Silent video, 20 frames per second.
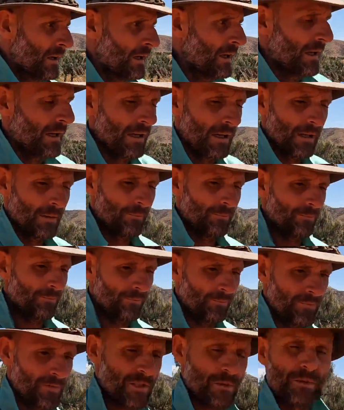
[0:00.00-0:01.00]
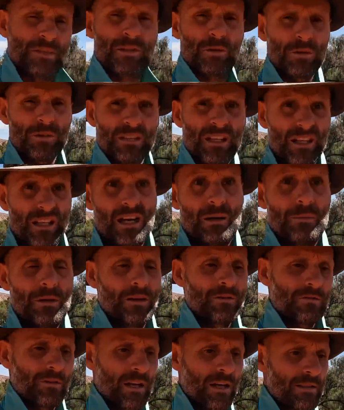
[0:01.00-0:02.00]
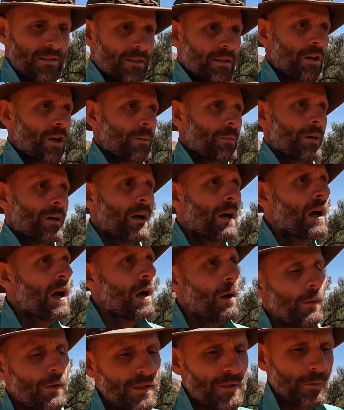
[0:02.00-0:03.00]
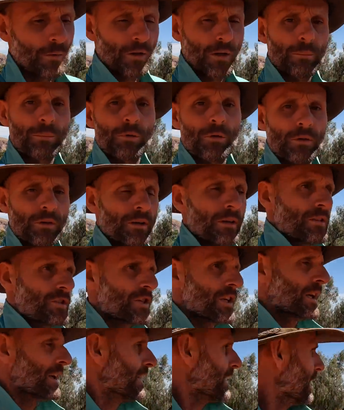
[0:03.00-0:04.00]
So we've still got another couple of 100 k's to go, but we just wanted to pull in and check it